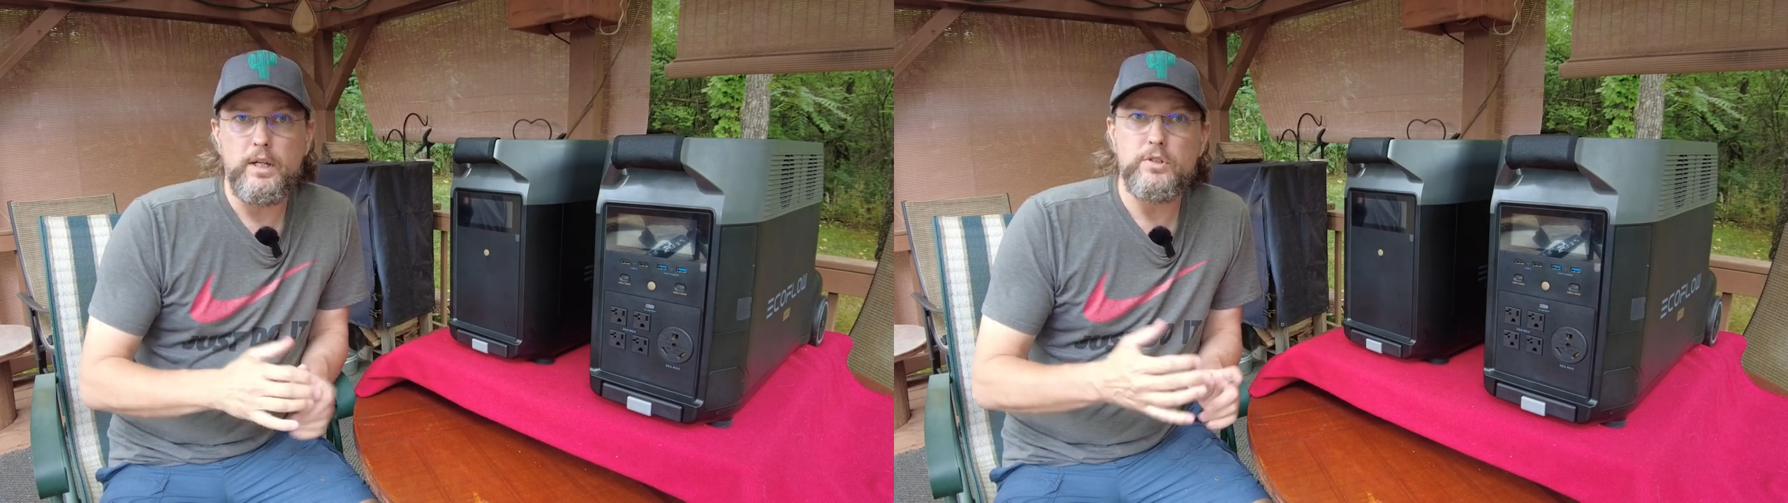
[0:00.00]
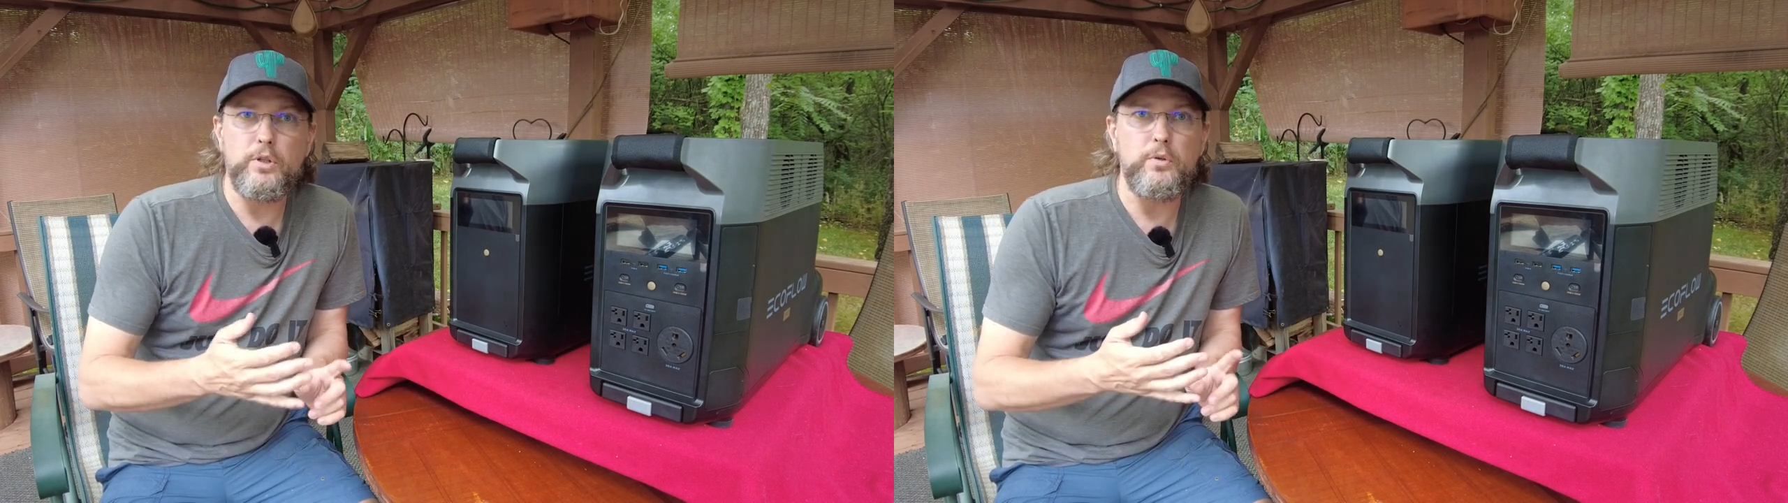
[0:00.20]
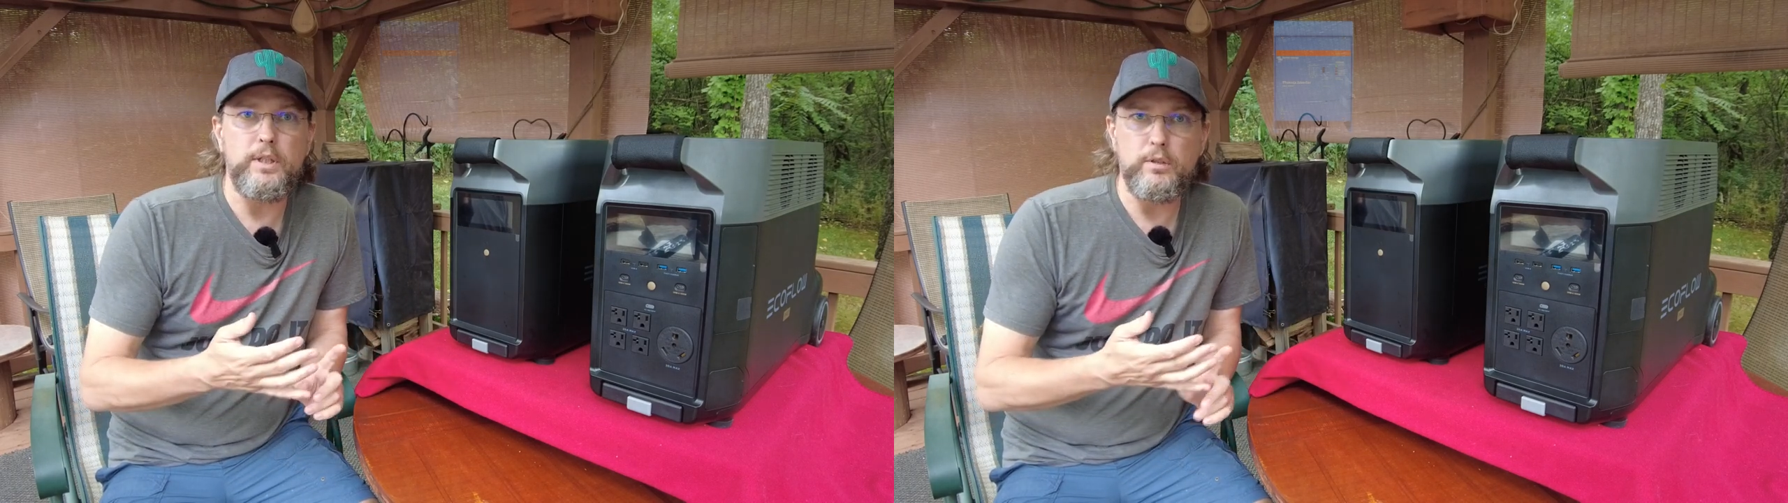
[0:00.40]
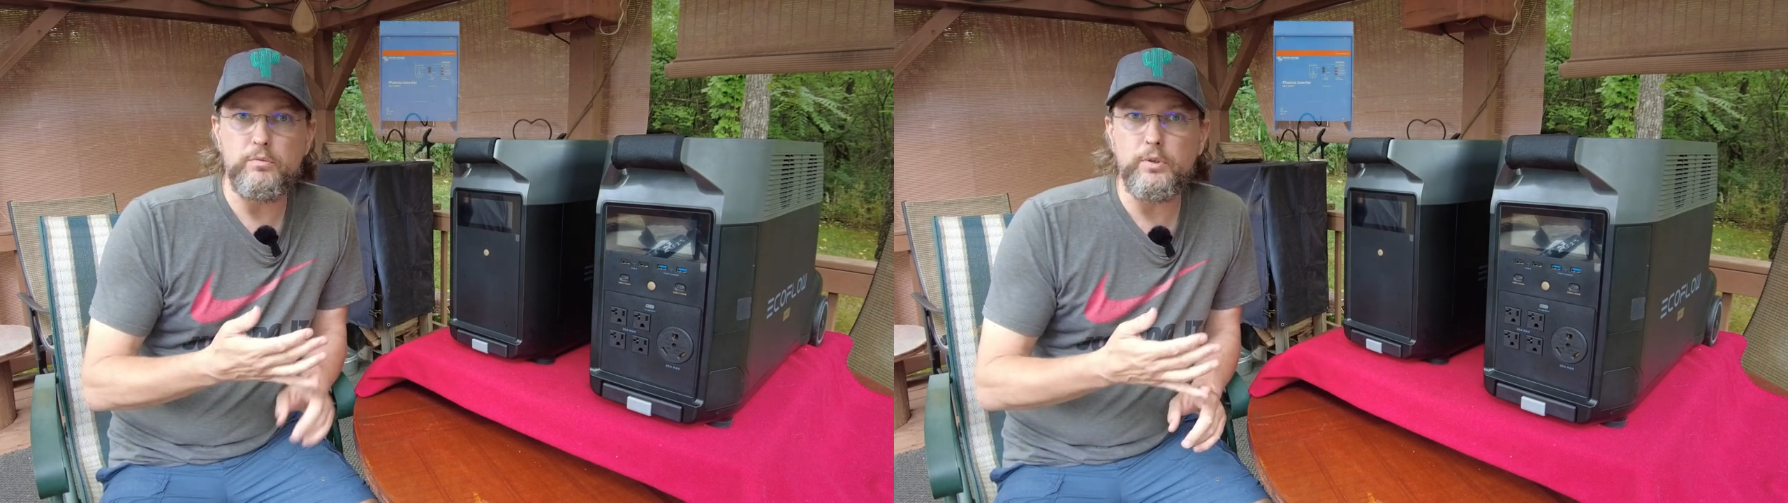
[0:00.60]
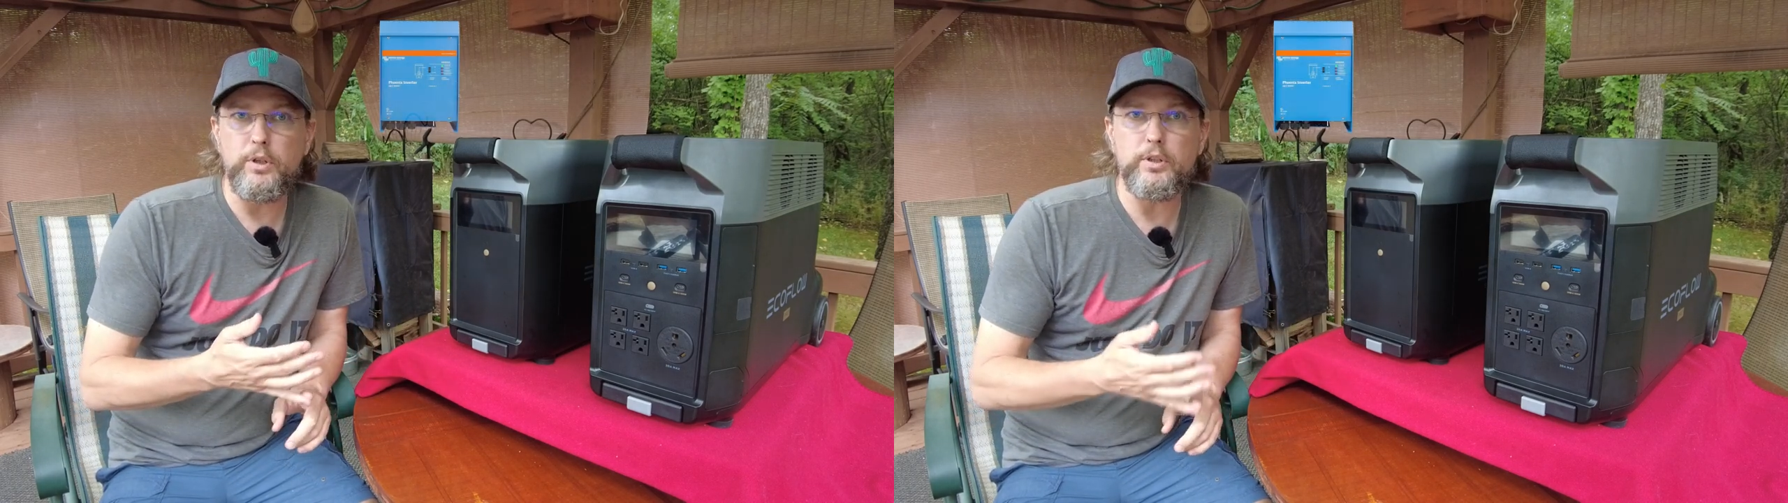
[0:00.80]
so the
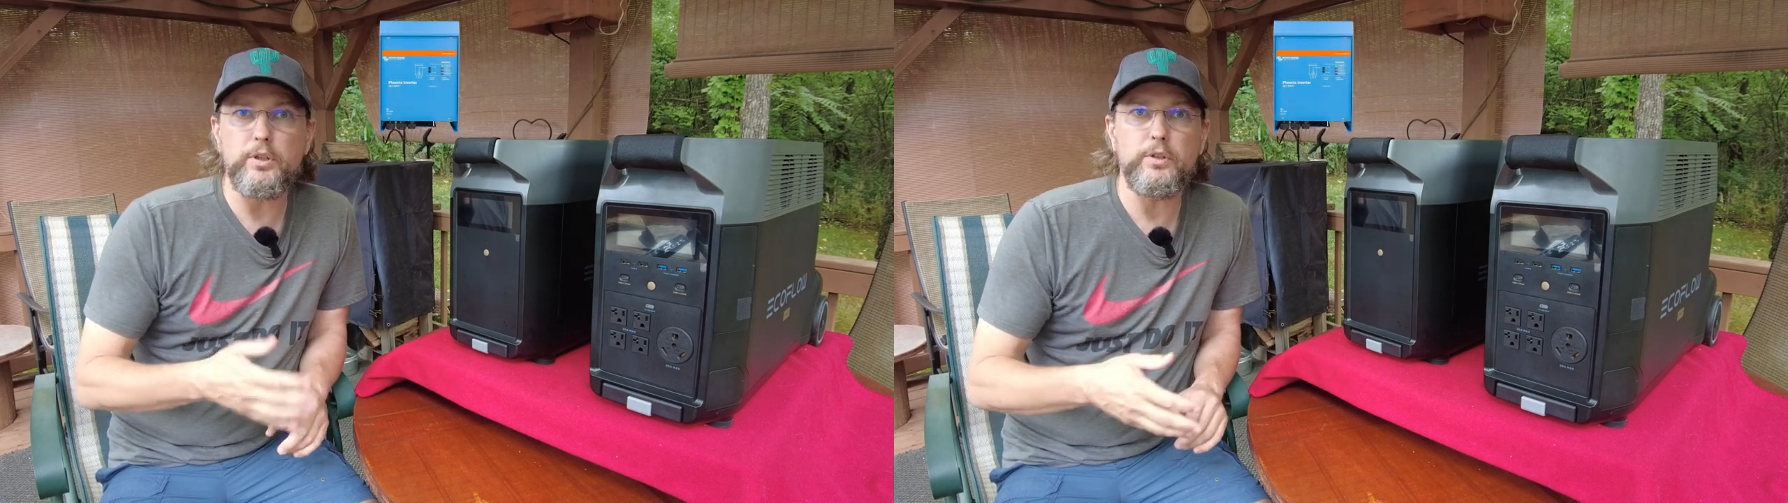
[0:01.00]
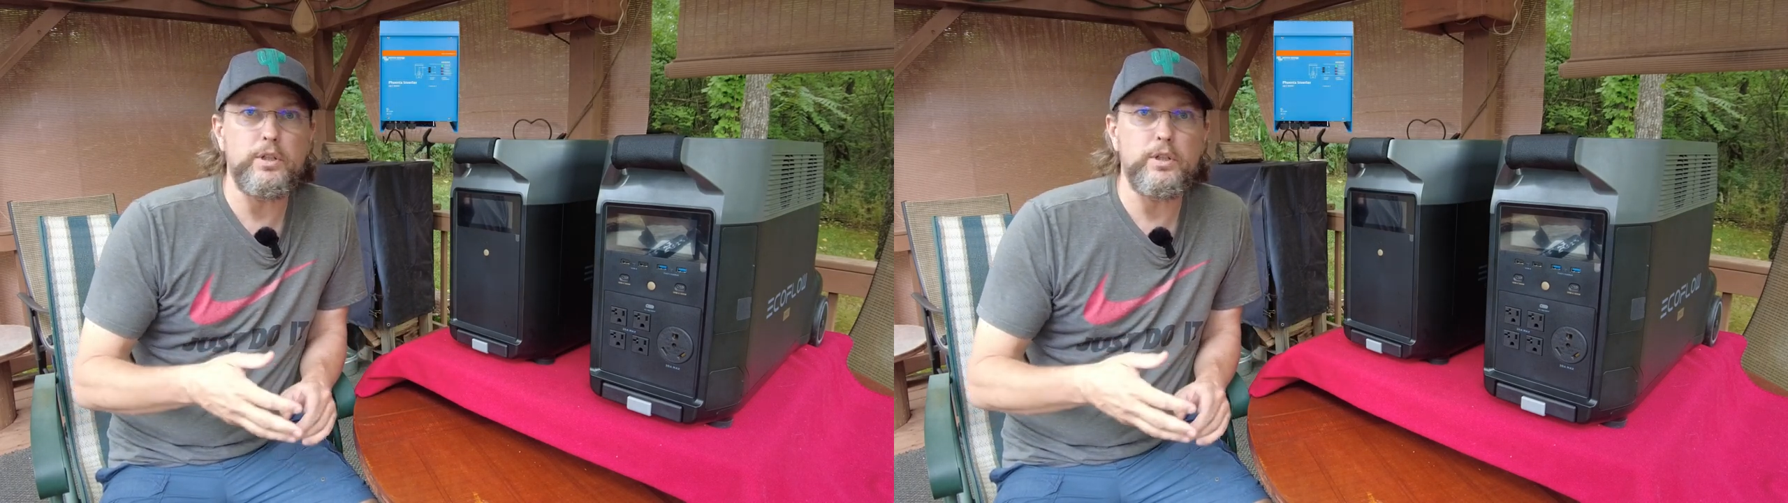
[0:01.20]
inverter,